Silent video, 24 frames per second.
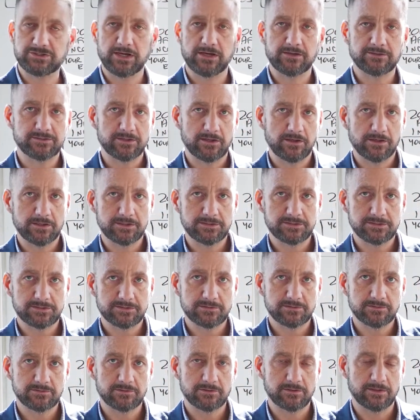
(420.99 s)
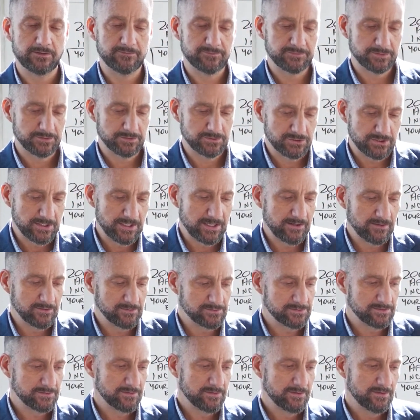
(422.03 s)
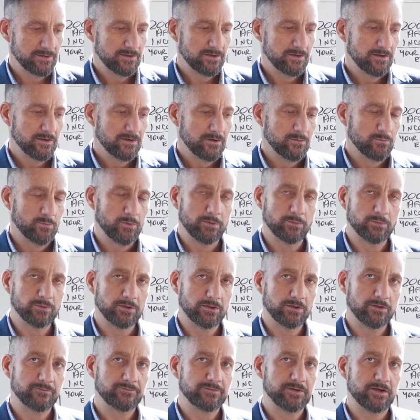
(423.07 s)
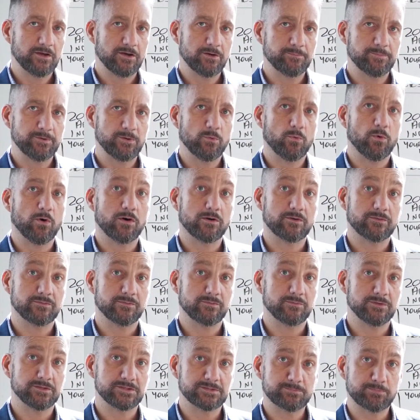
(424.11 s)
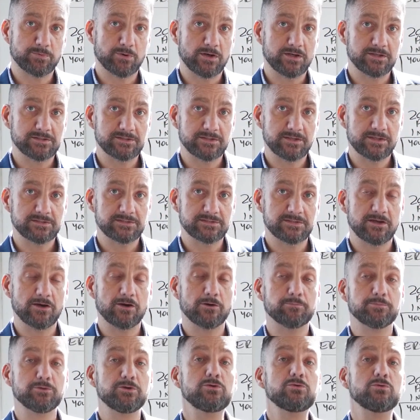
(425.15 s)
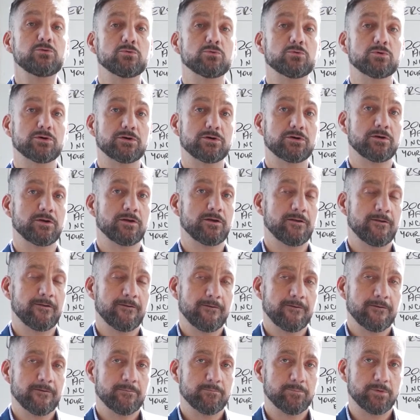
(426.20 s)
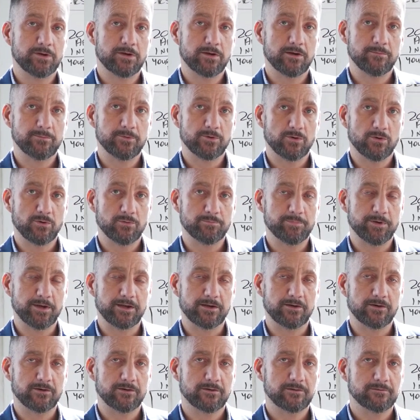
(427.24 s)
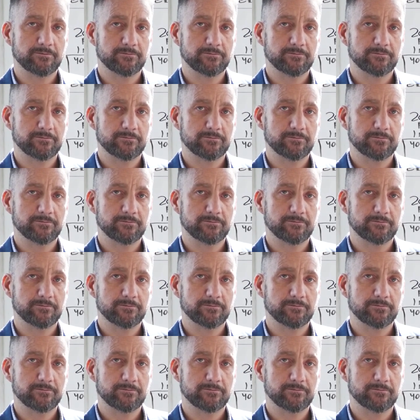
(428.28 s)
out to us, give us a shout. We would love to help you walk through this process to help you become your own banker.